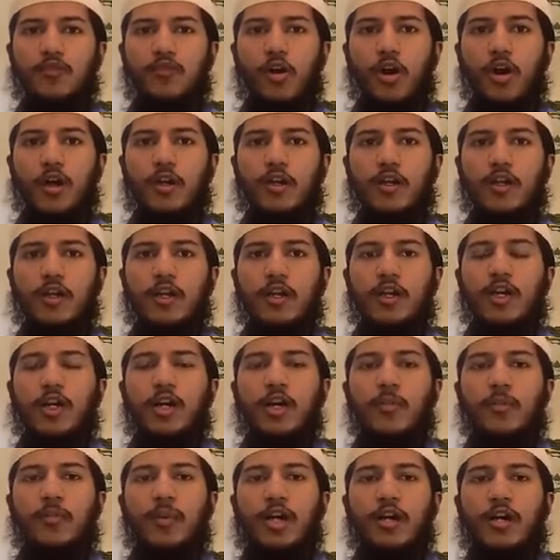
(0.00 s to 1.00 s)
for
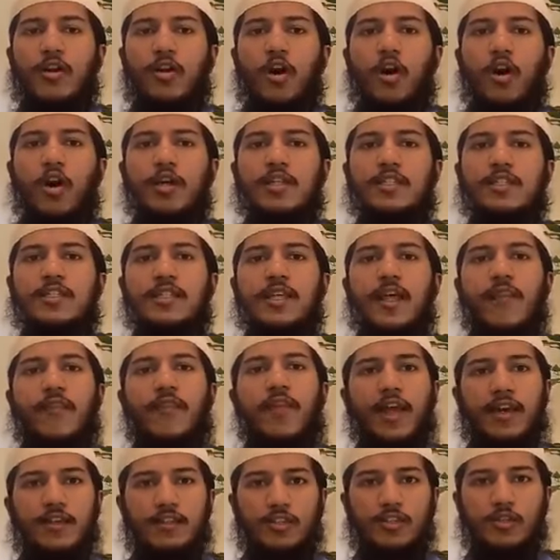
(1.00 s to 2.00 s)
because
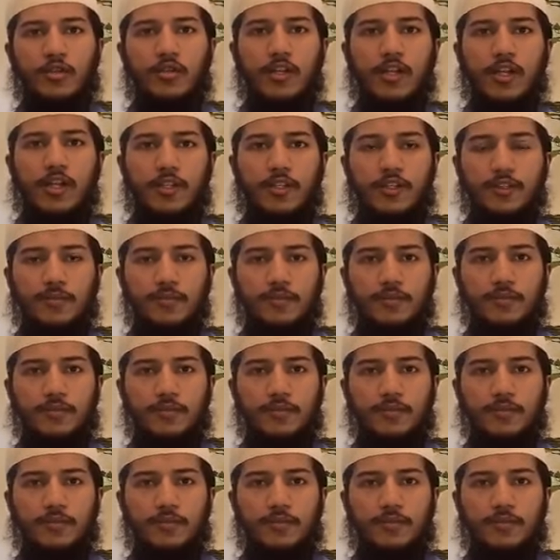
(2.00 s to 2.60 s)
there is good in it.